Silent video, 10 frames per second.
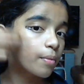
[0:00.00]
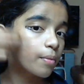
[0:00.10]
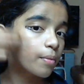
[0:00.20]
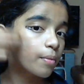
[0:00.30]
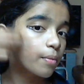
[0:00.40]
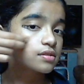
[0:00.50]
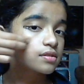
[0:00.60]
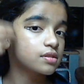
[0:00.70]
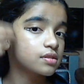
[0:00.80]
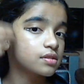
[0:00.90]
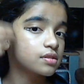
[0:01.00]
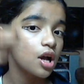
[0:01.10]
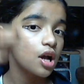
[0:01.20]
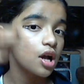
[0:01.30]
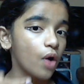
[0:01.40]
like this.
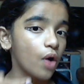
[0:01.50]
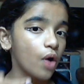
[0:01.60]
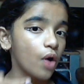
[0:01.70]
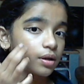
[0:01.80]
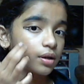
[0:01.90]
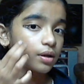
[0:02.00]
Go up